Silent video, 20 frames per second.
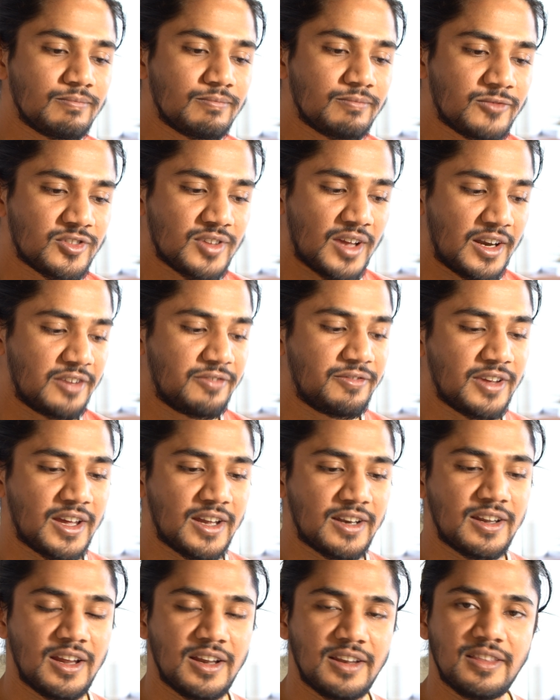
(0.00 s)

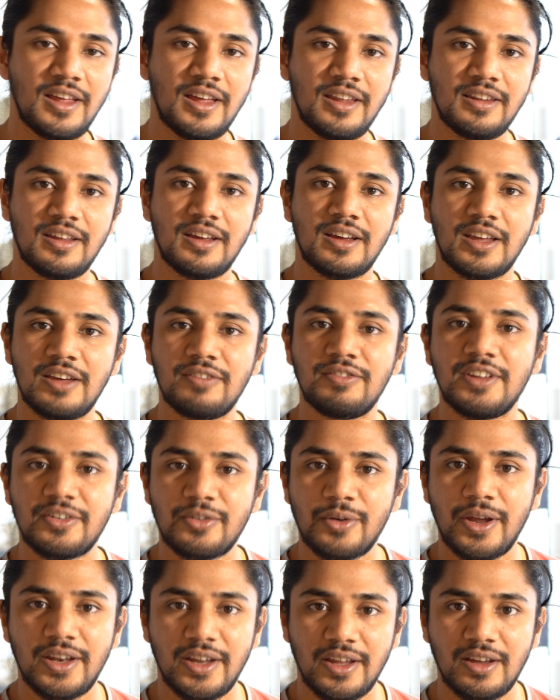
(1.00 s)
certificate, and then give the
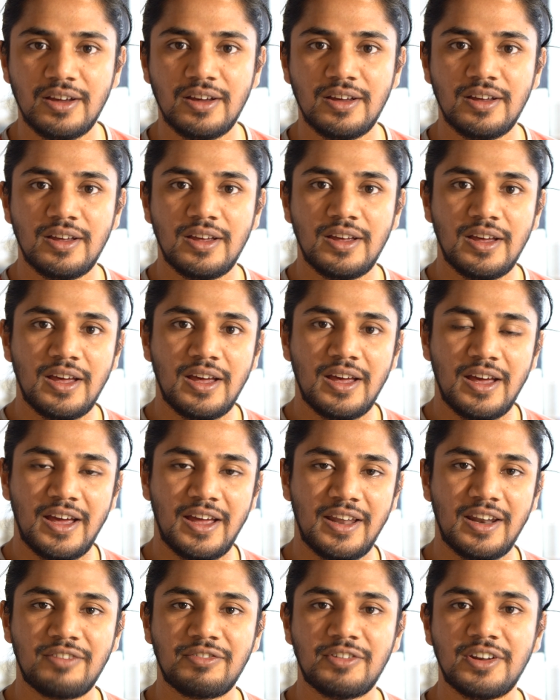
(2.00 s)
training,
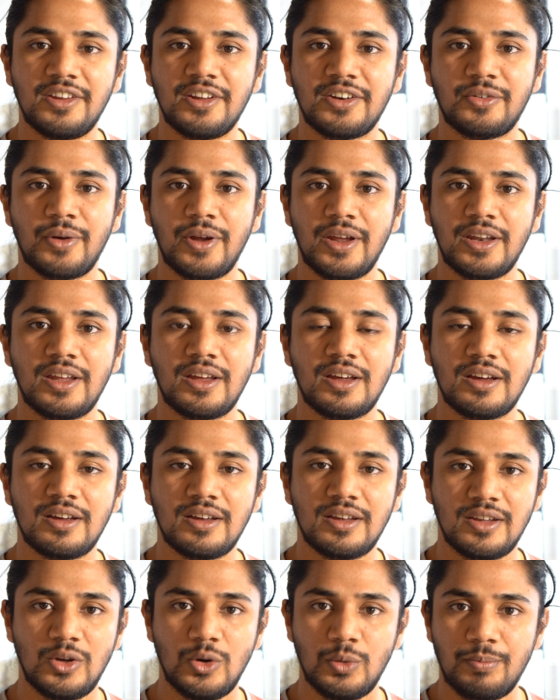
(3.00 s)
and after the training
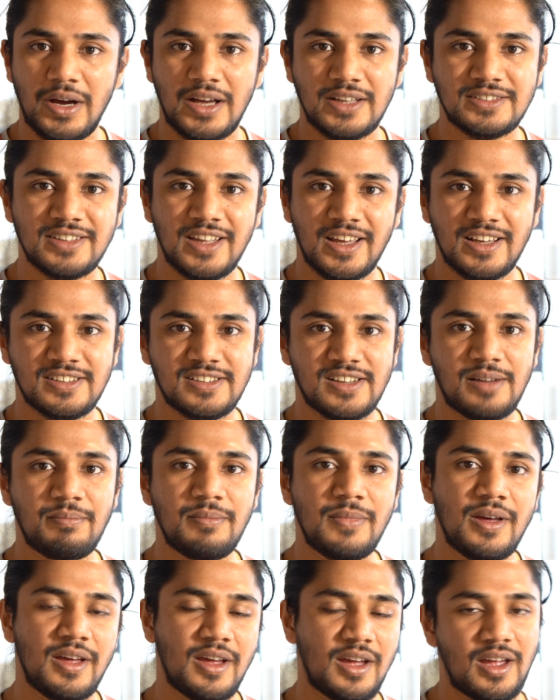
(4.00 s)
you pass the
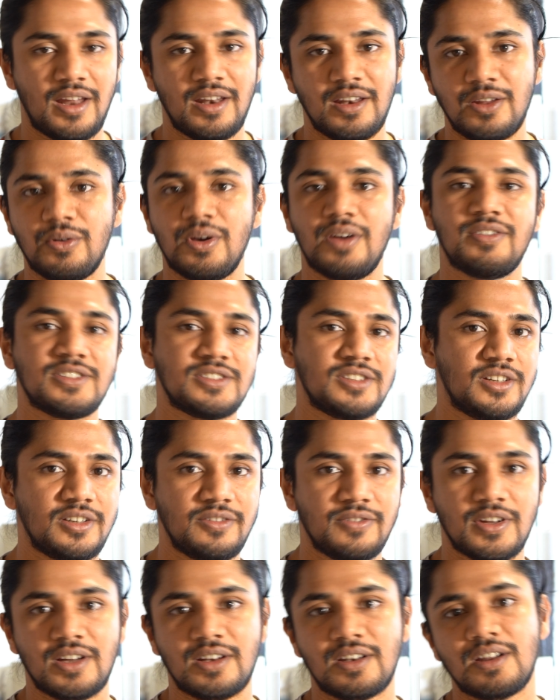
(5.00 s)
exam and you have a
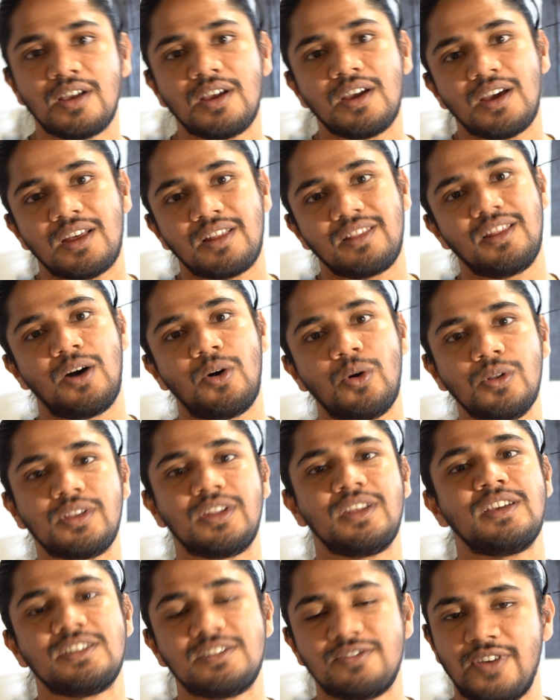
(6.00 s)
certificate. The whole
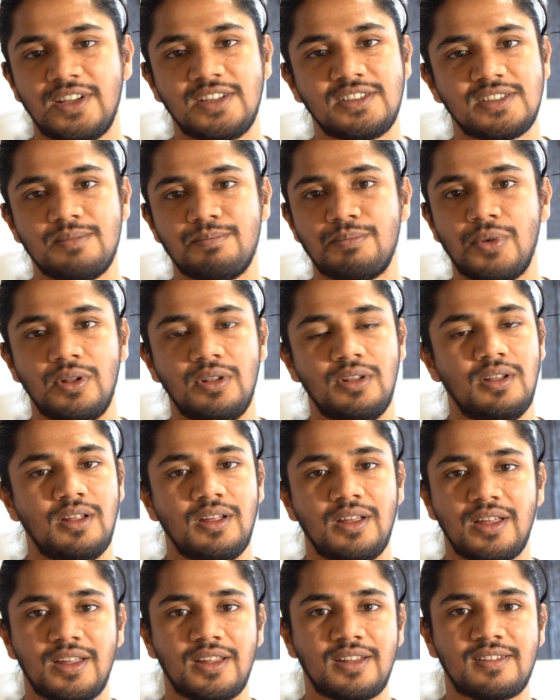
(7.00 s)
thing is very simple.
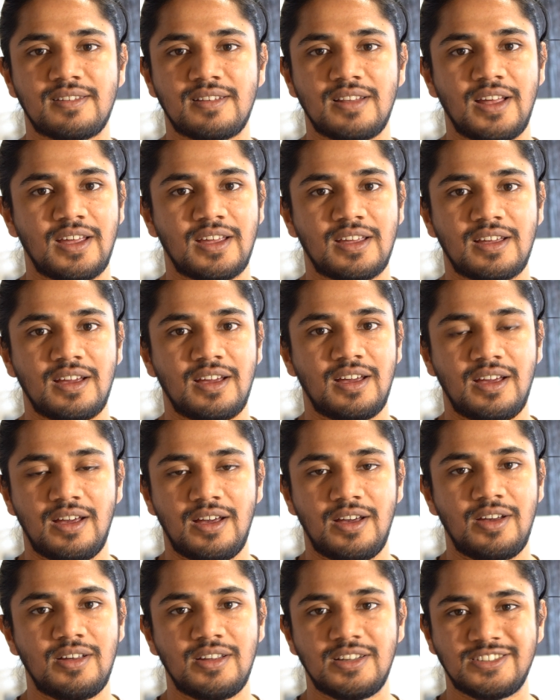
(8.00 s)
It's like
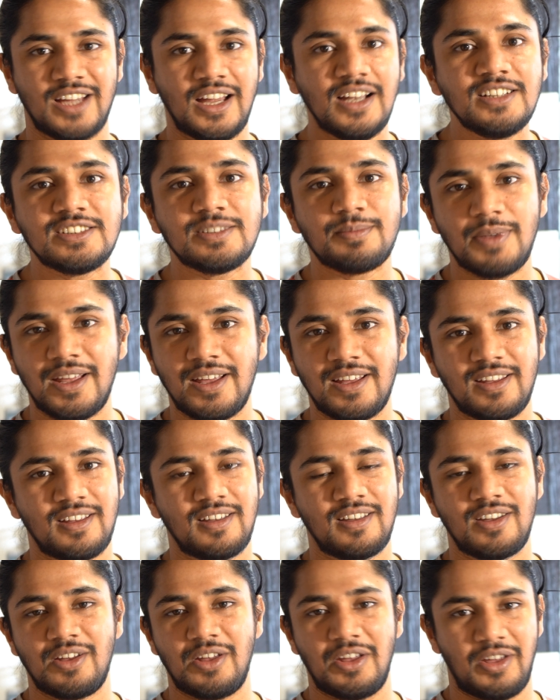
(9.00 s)
child's play.
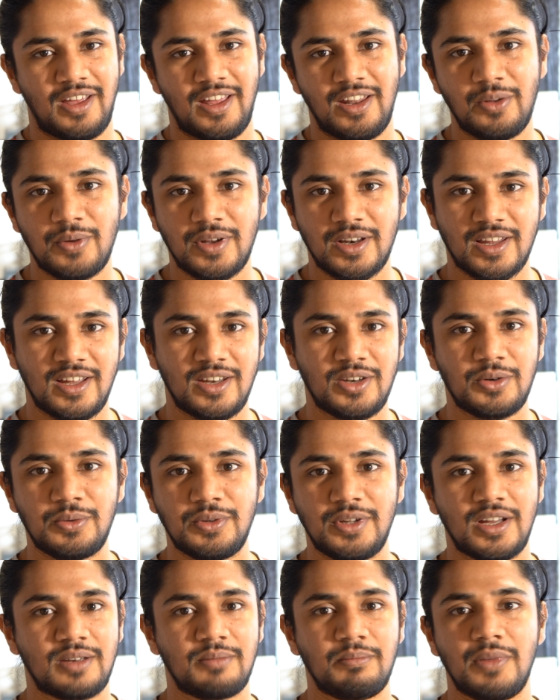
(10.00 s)
Anyone can do
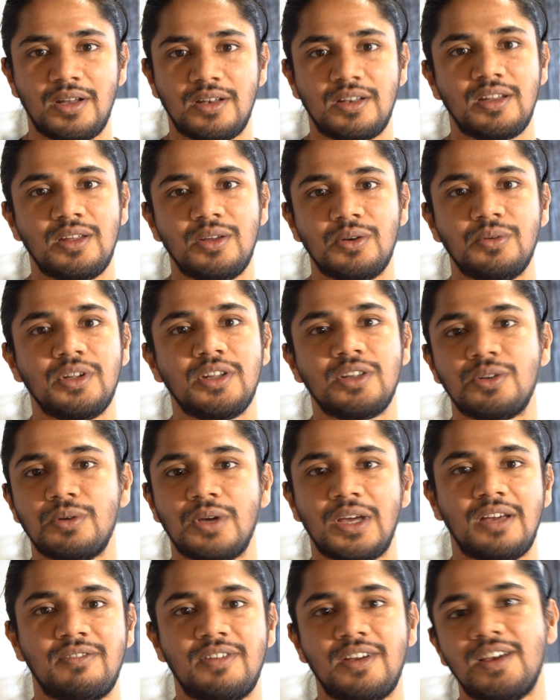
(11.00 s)
that, but you need to
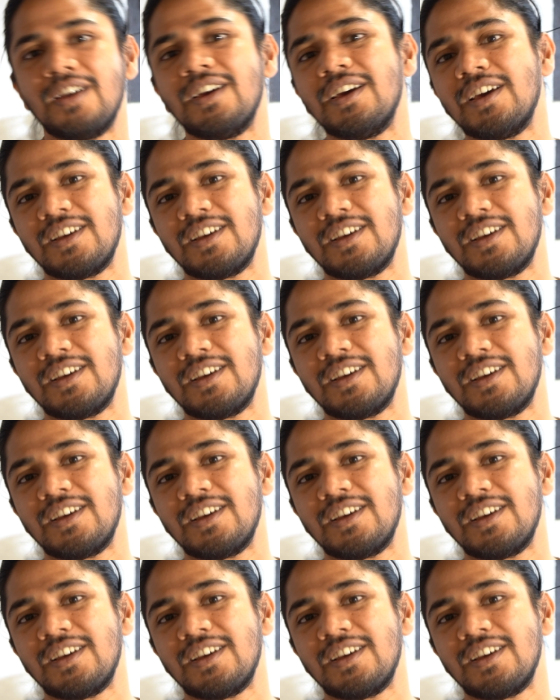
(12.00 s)
have a